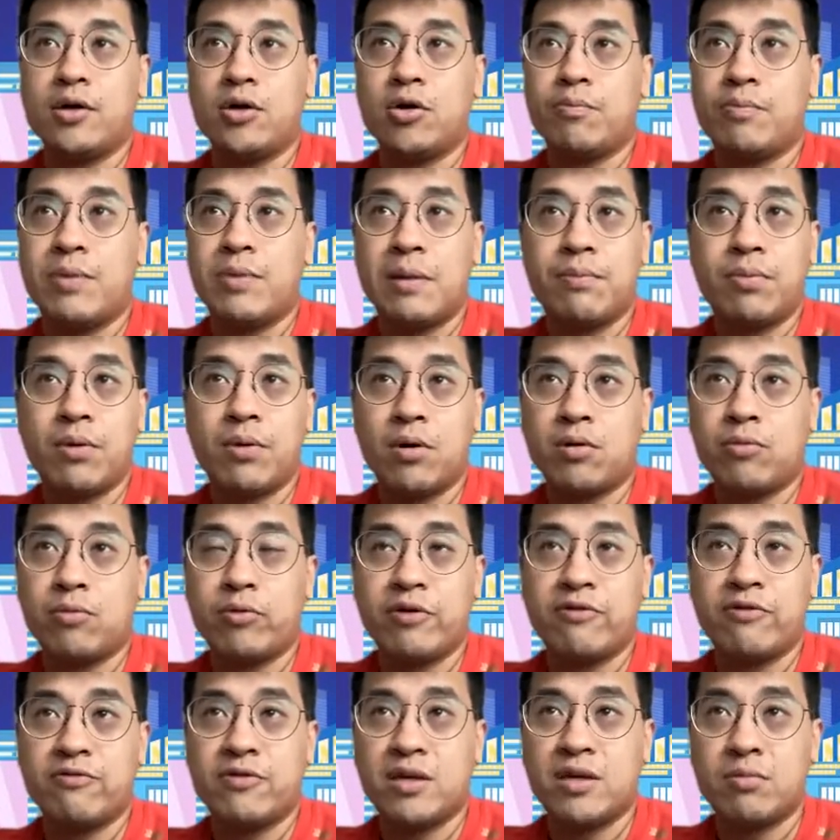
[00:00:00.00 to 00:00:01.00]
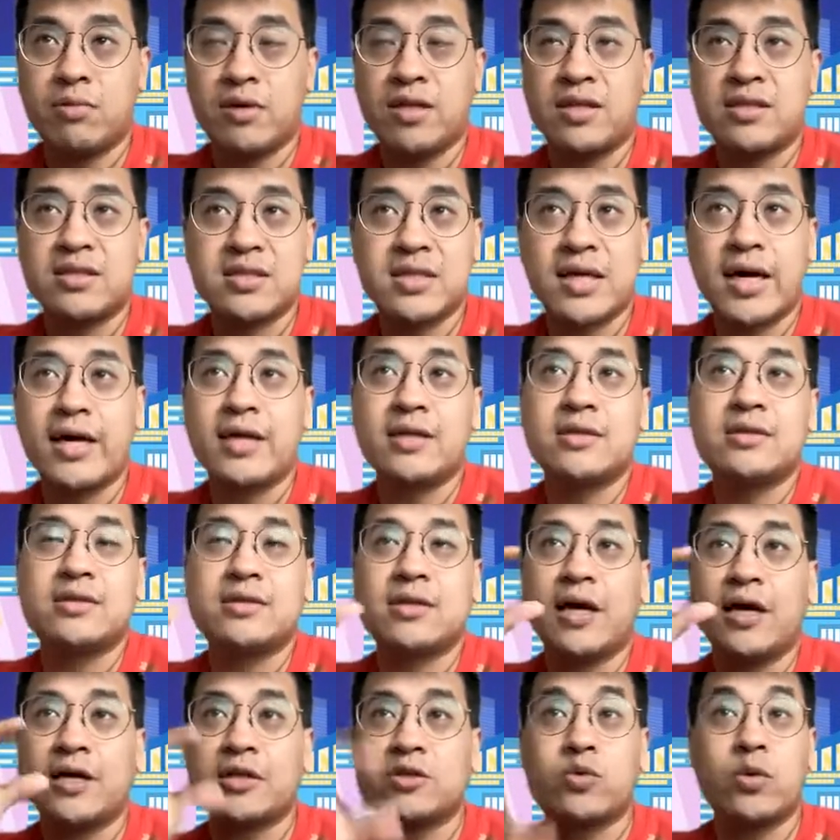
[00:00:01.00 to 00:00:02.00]
people with deep insights
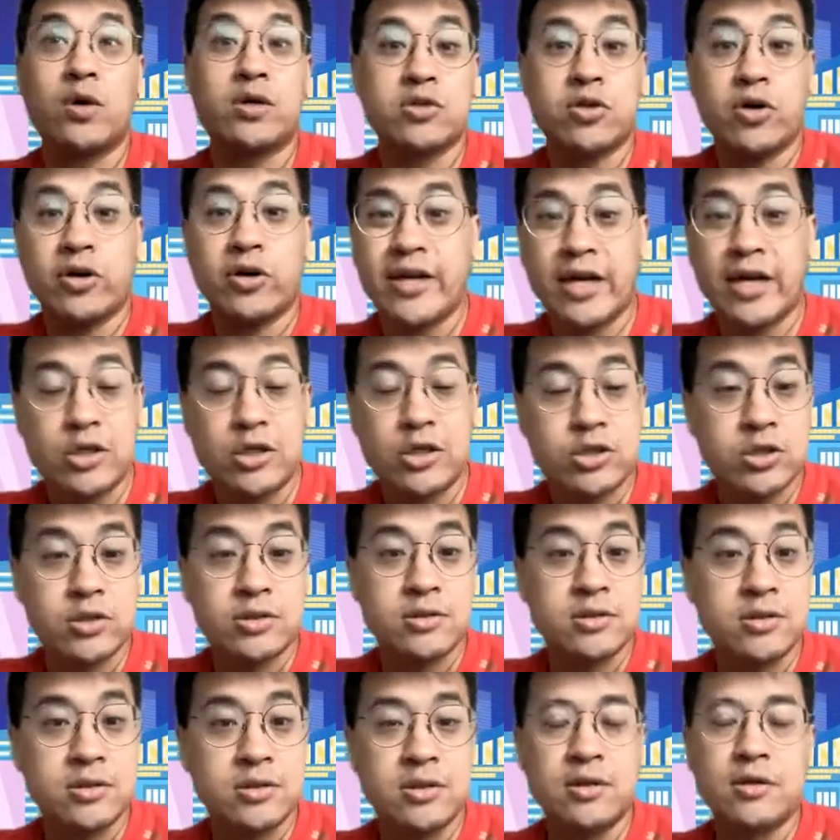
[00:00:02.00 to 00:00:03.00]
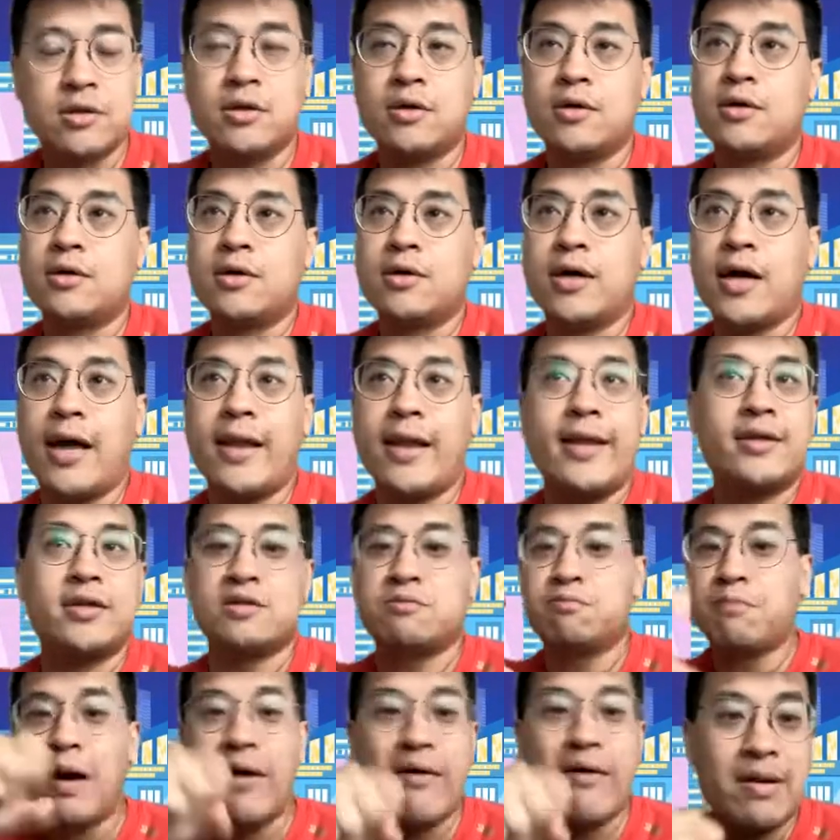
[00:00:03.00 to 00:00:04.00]
as well as connections, and then just
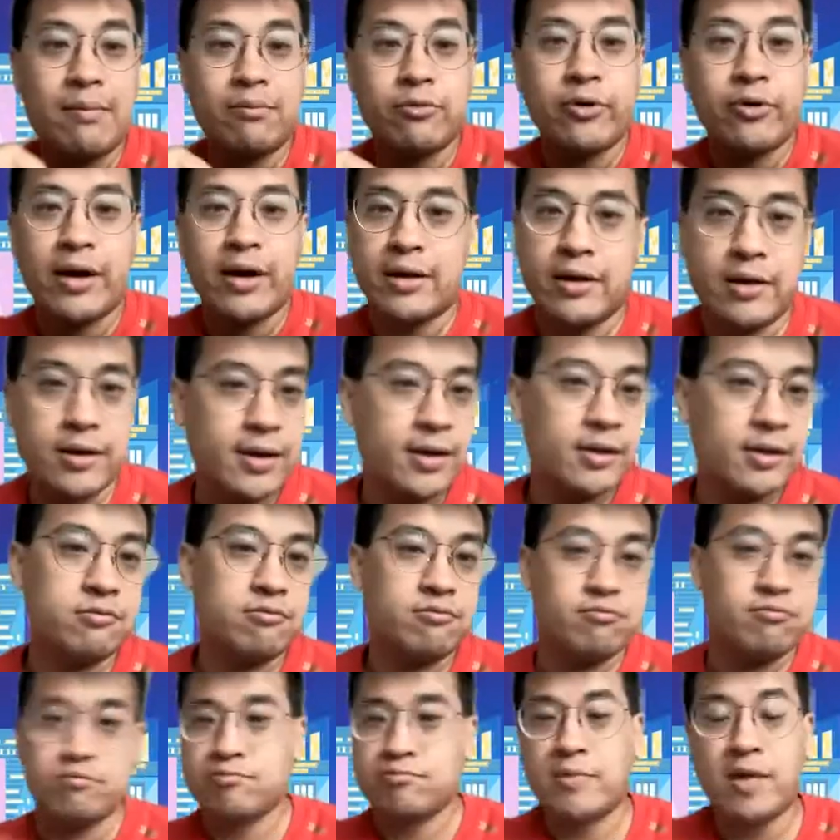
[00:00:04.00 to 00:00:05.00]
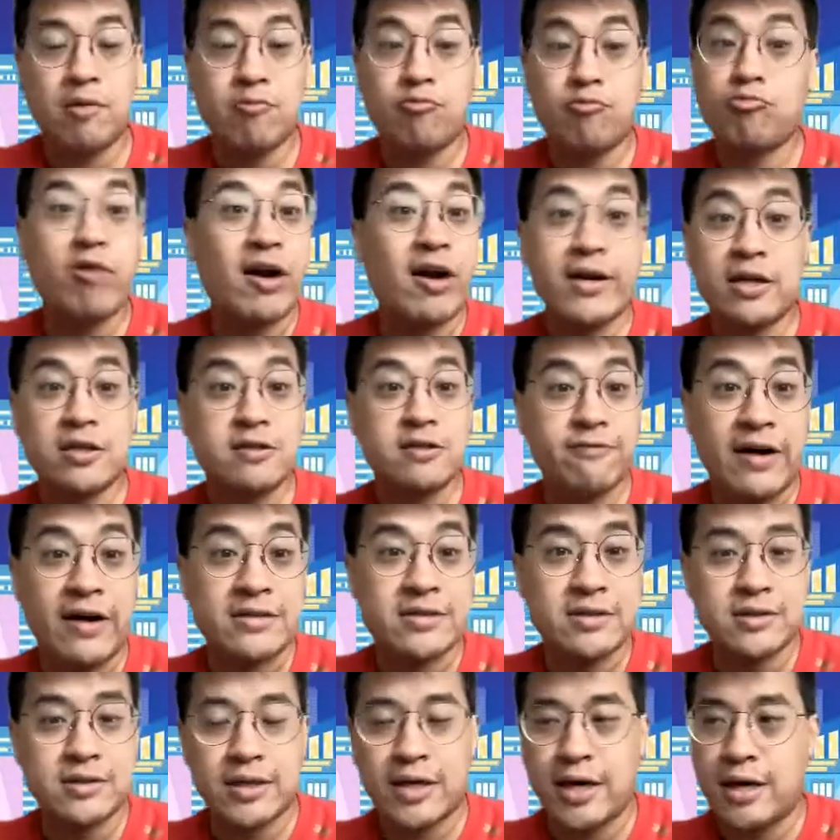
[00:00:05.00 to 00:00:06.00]
marry them together and run as fast
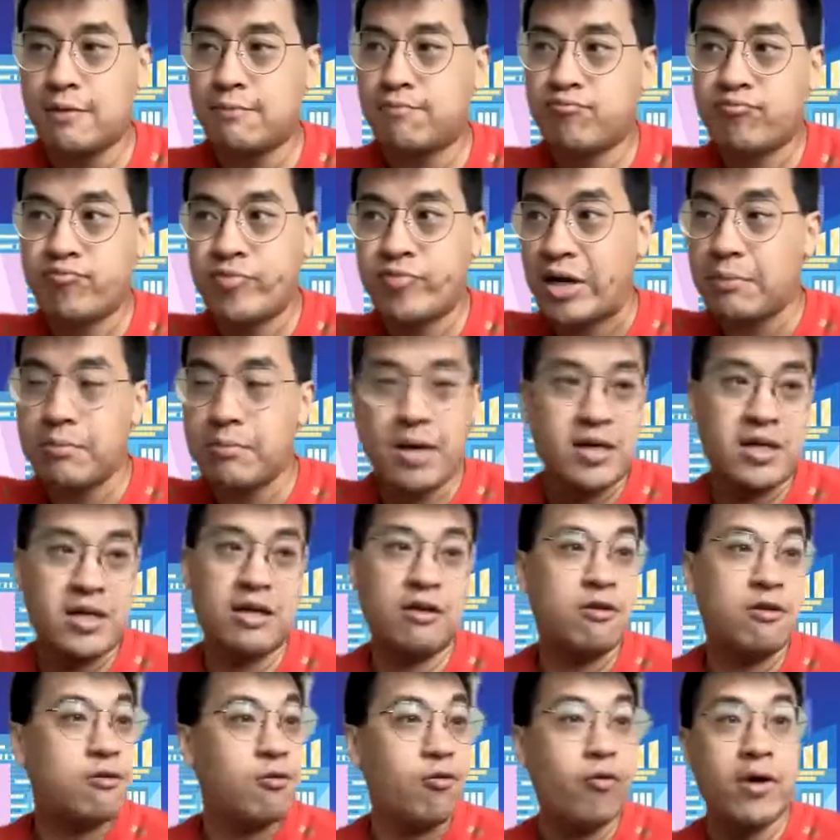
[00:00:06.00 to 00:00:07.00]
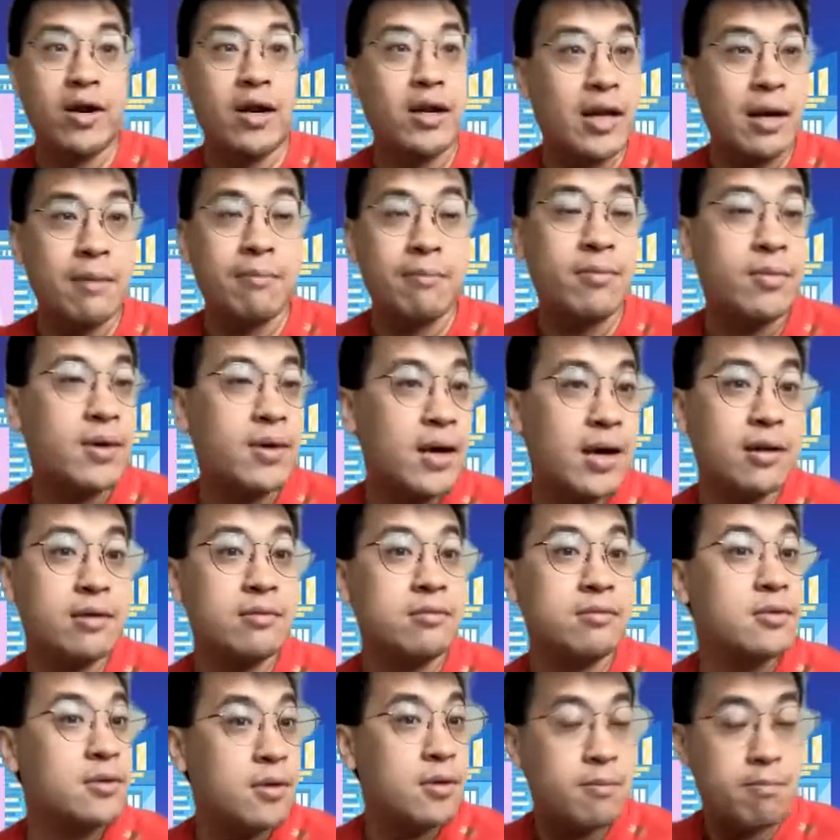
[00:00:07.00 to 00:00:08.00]
as they can. Take money, throw it at them,
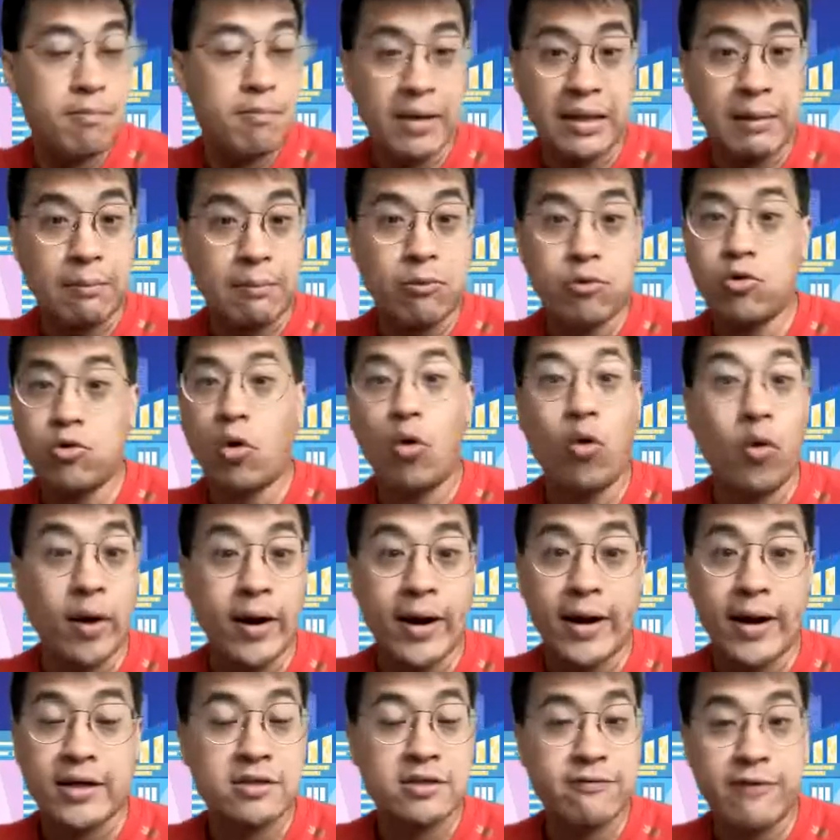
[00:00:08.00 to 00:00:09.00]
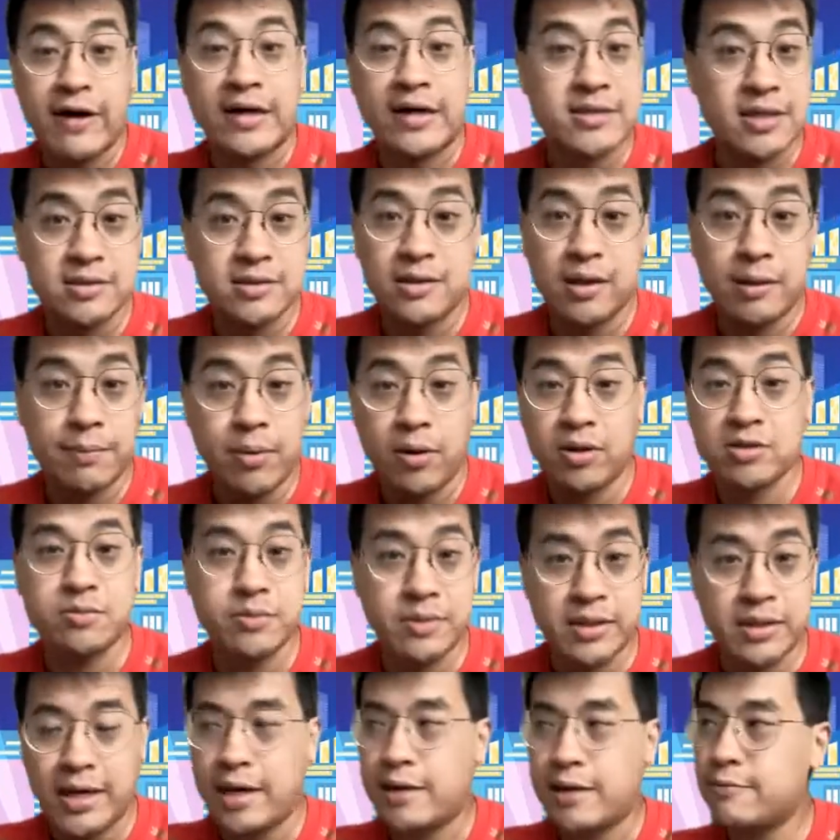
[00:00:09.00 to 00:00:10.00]
and make them grow as fast as they
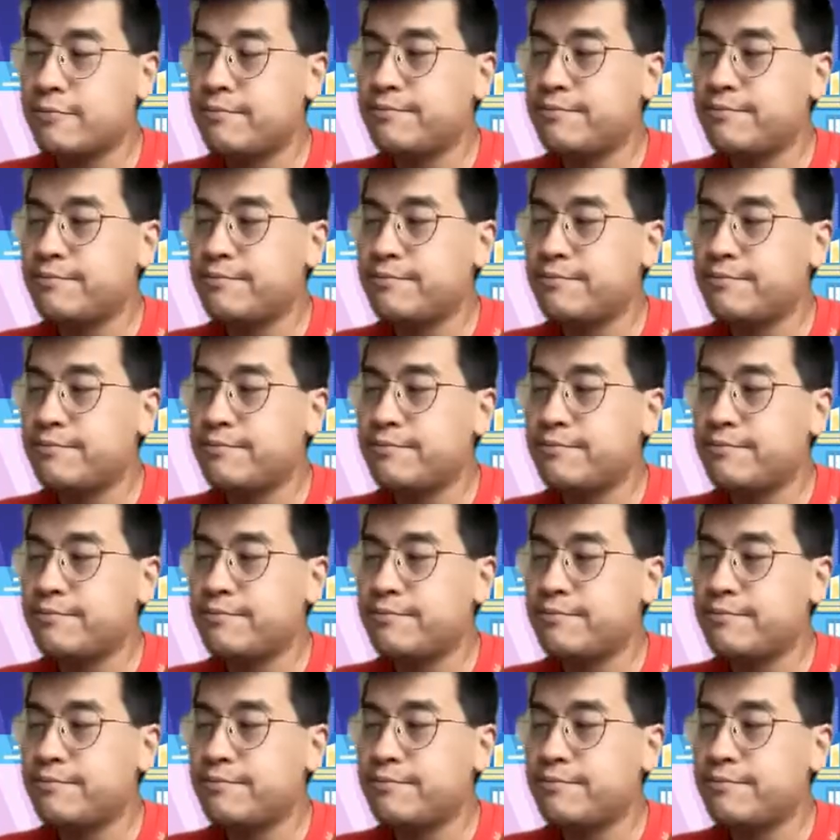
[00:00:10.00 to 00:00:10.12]
possibly can.